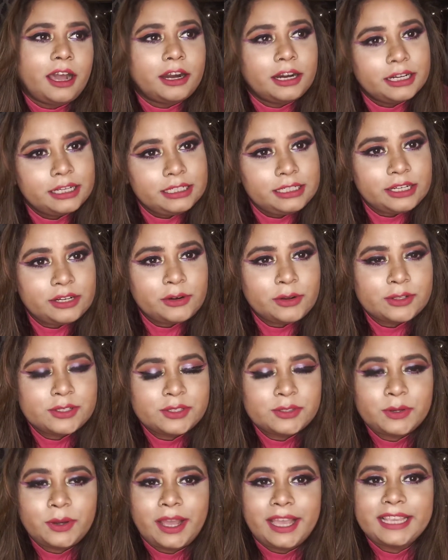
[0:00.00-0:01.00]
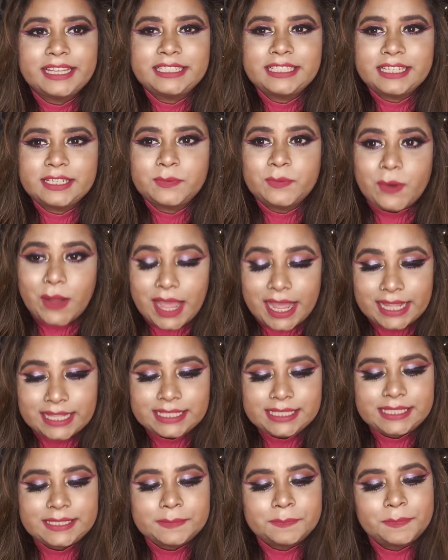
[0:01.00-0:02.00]
Earlier also I did
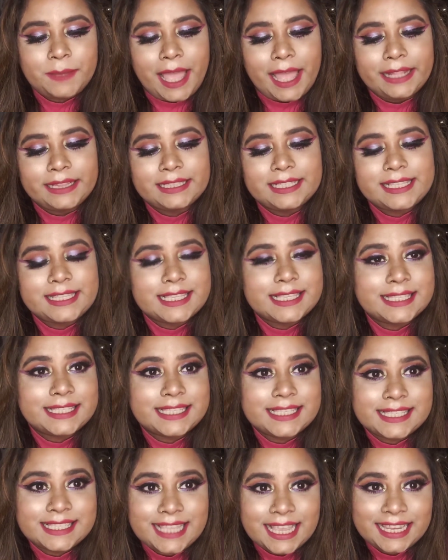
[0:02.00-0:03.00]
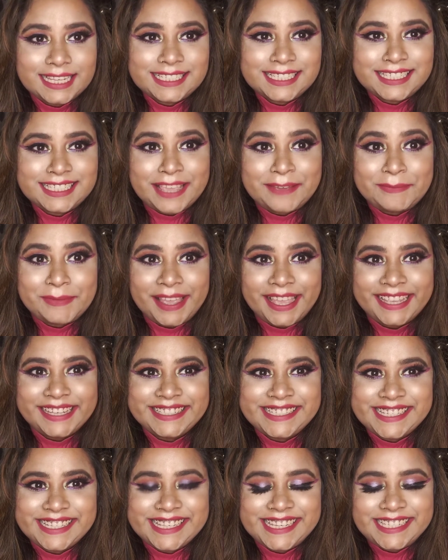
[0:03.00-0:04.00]
once, and this is the second time I
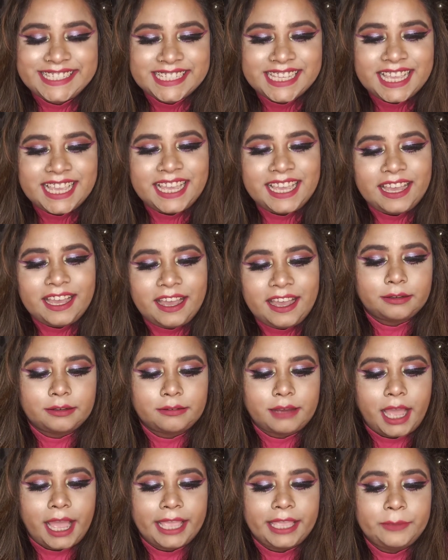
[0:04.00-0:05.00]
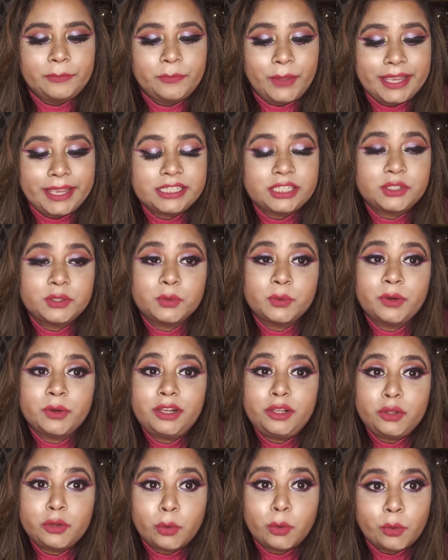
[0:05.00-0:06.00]
did. I went to
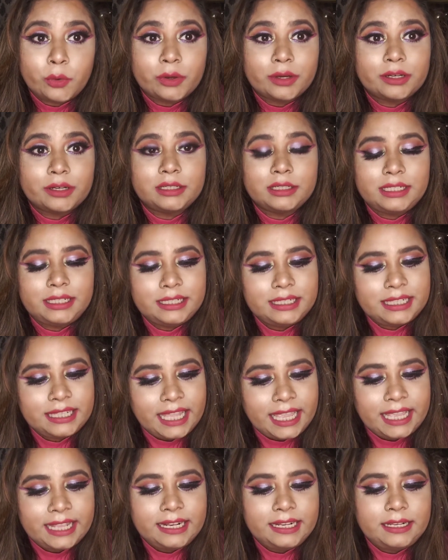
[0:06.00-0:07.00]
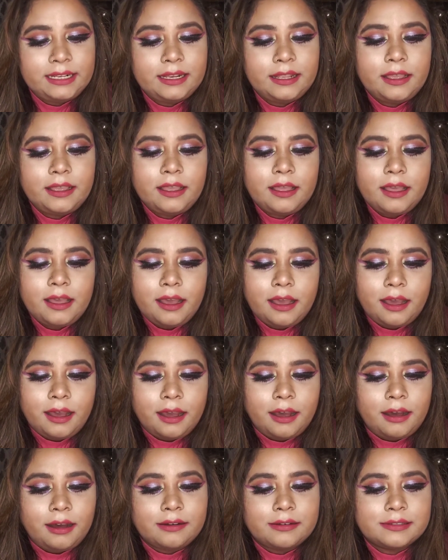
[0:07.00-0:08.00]
a local nail
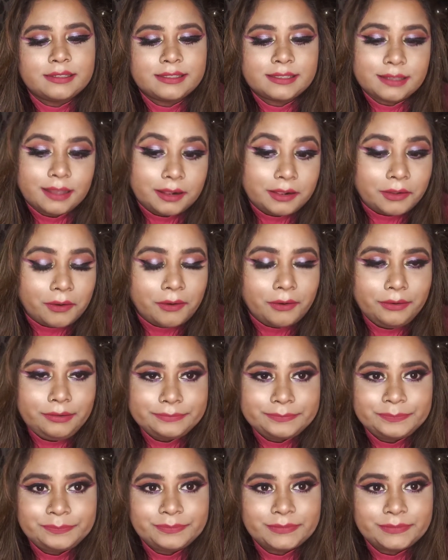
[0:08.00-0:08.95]
salon.